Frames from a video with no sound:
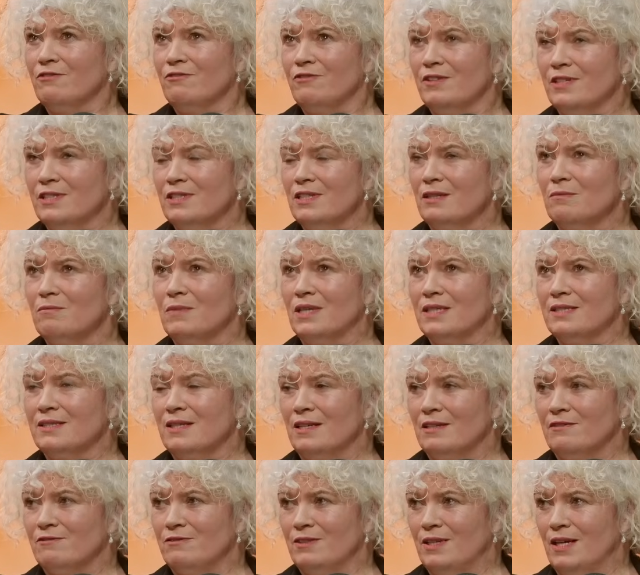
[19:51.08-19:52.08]
feeding
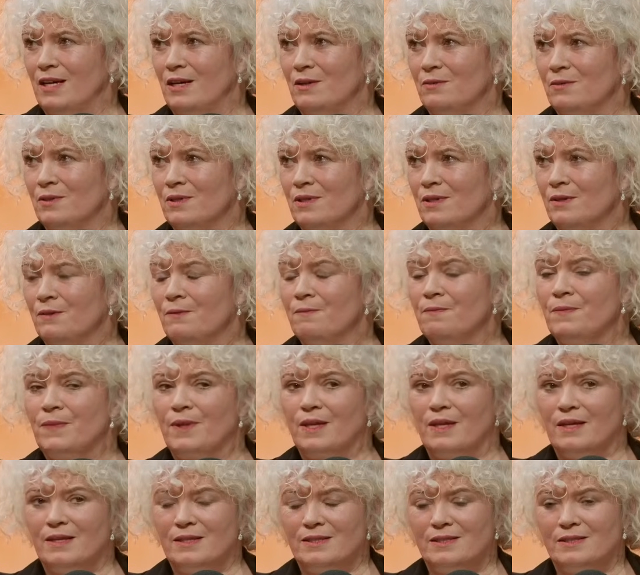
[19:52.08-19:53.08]
myself now?
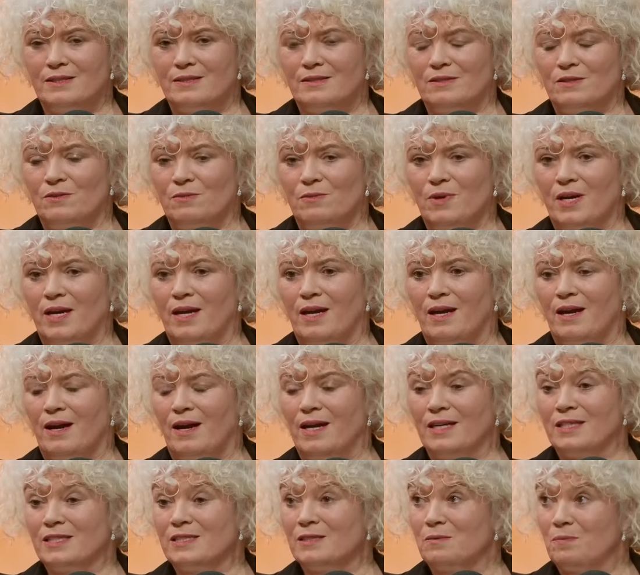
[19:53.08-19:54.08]
Is the way
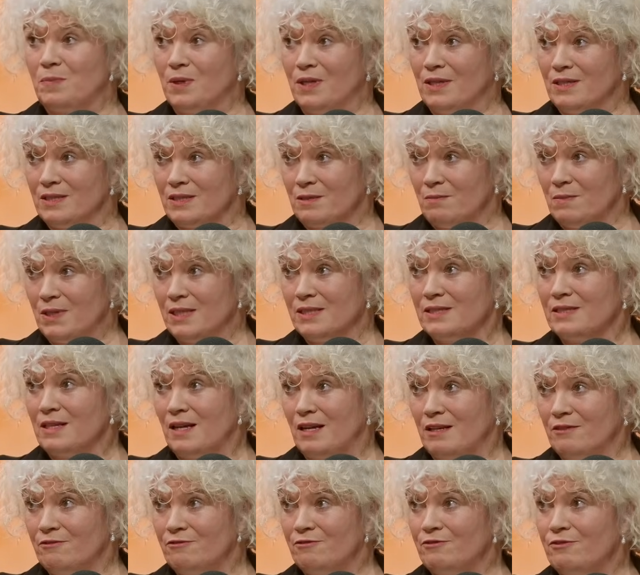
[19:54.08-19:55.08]
I speak to
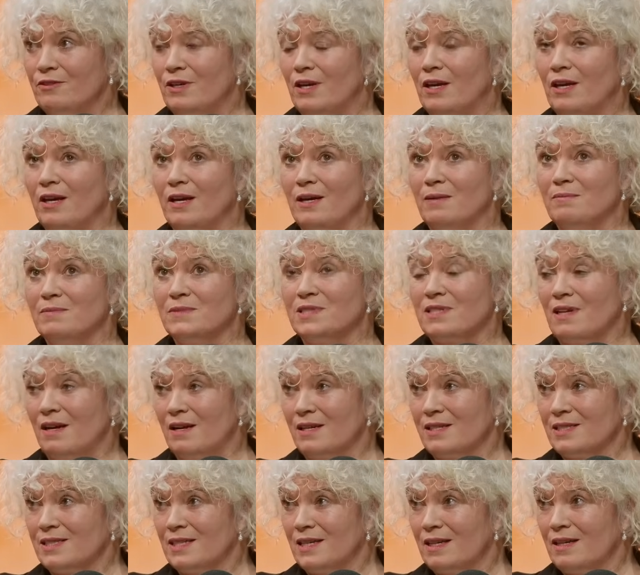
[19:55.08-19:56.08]
myself
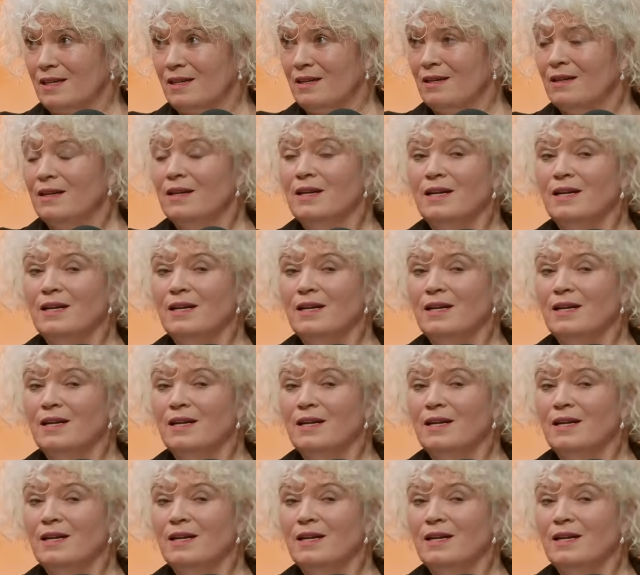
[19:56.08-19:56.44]
toxic?